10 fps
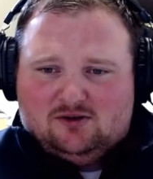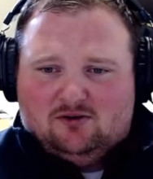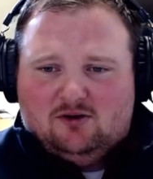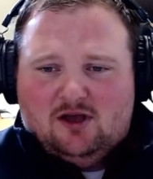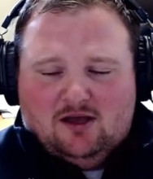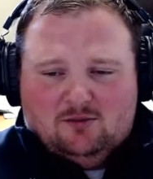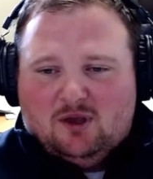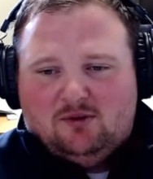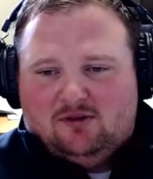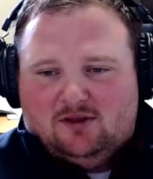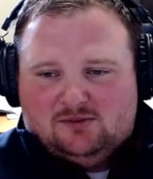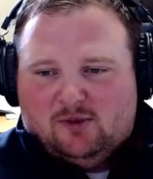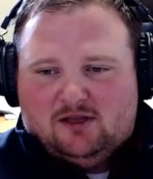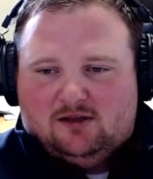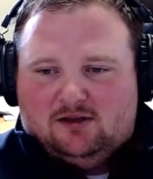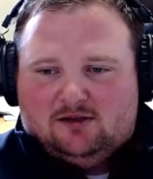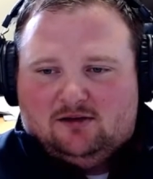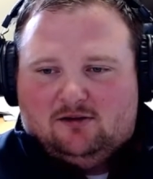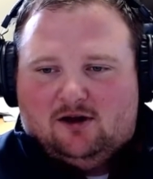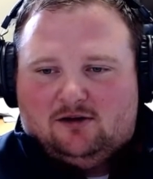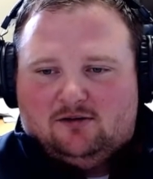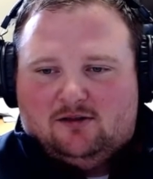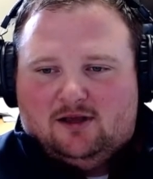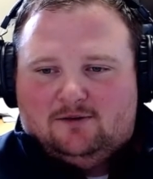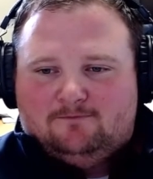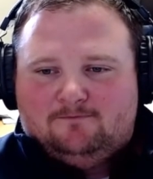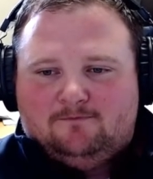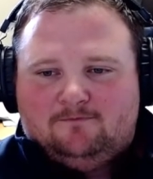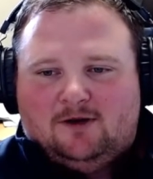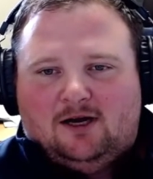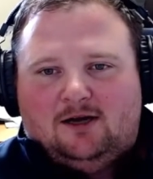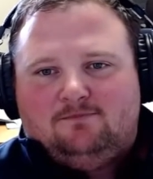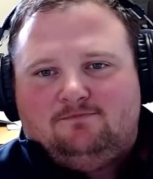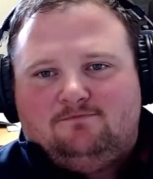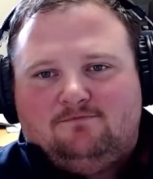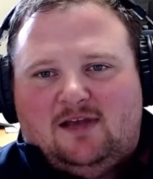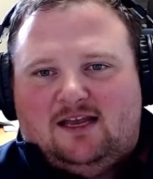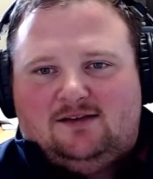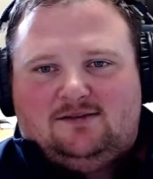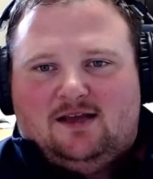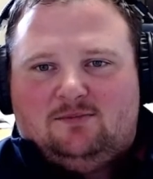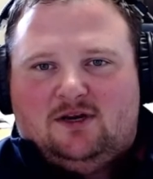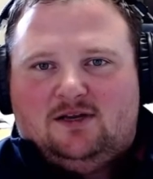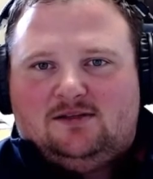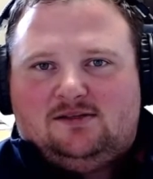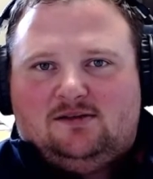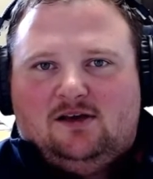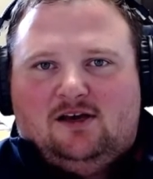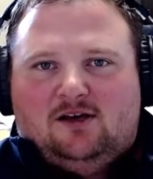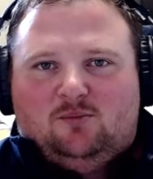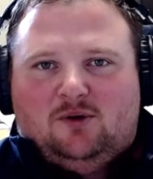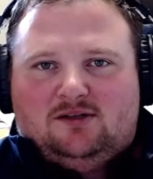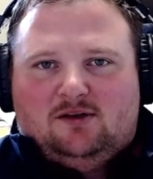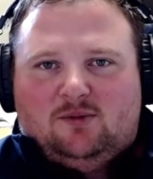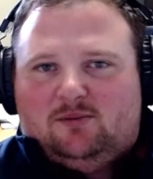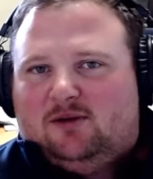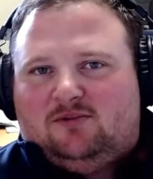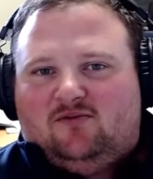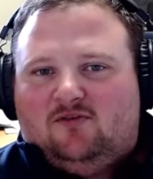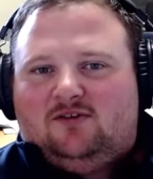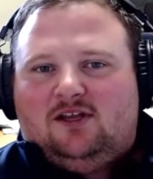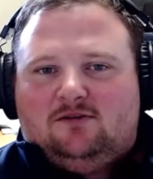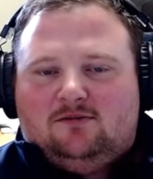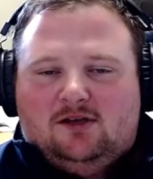So maybe these might get longer than 8-10 minutes, but maybe up to 15.